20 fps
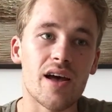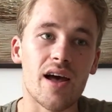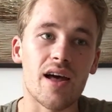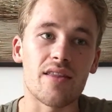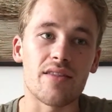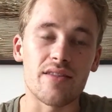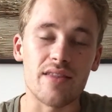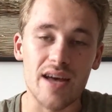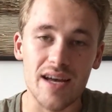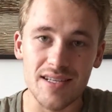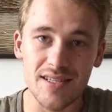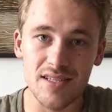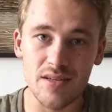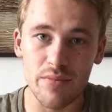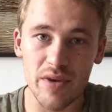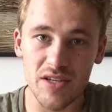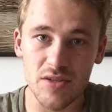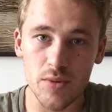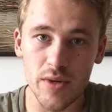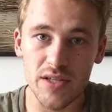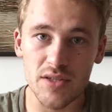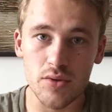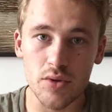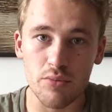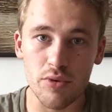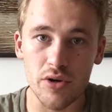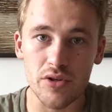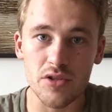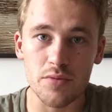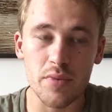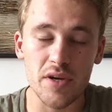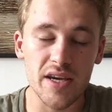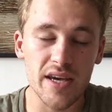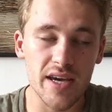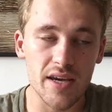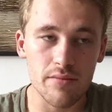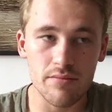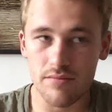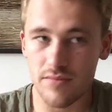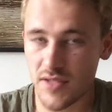And that's the best way to approach a big
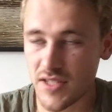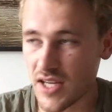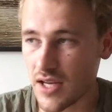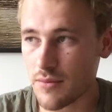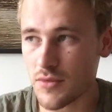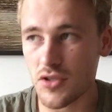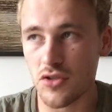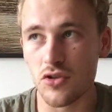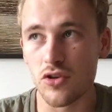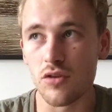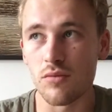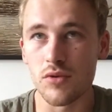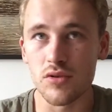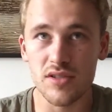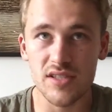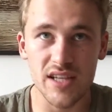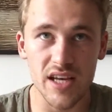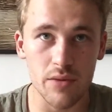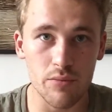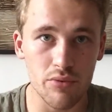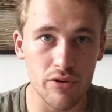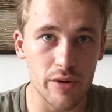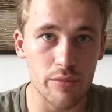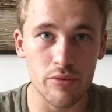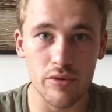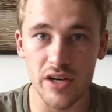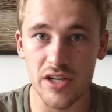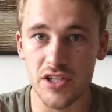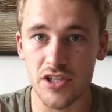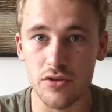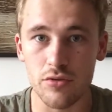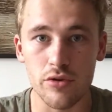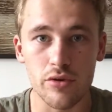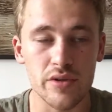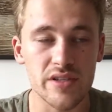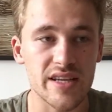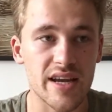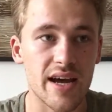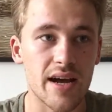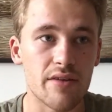game. Same as normal, same preparation you
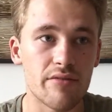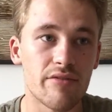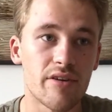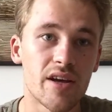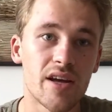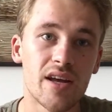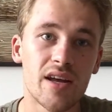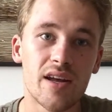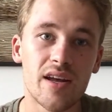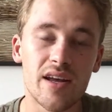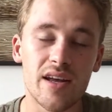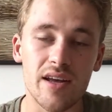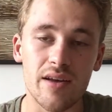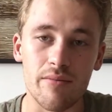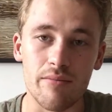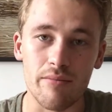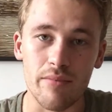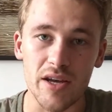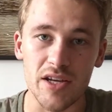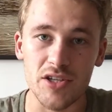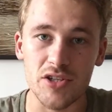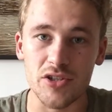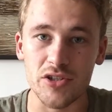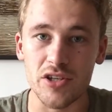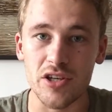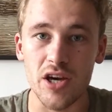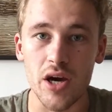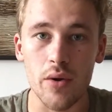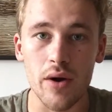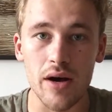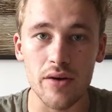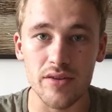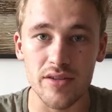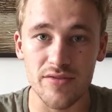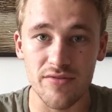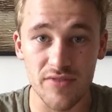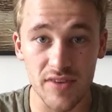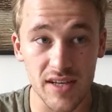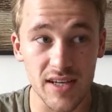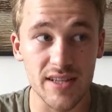always have. Make sure you go out
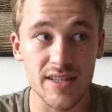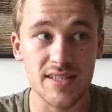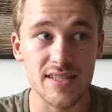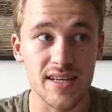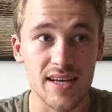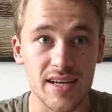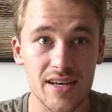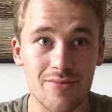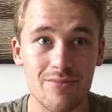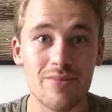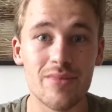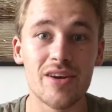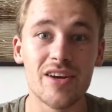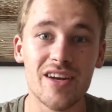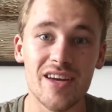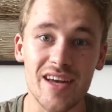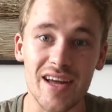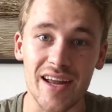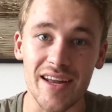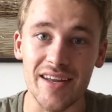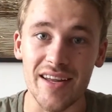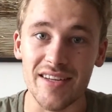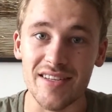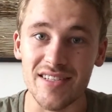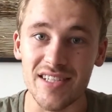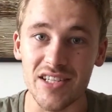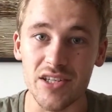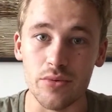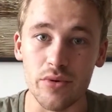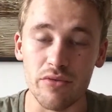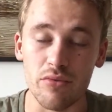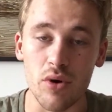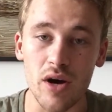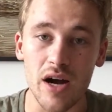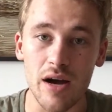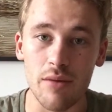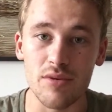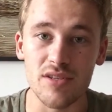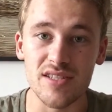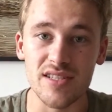feeling the same and then deal with what
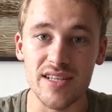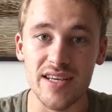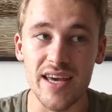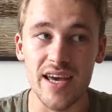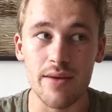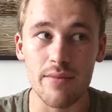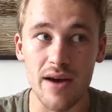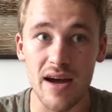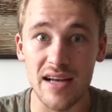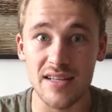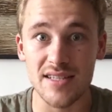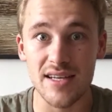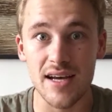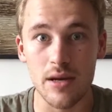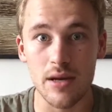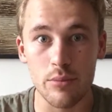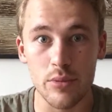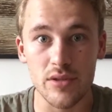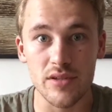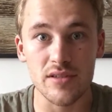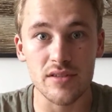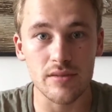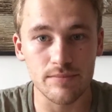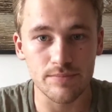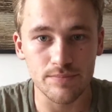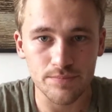happens in the game as it happens.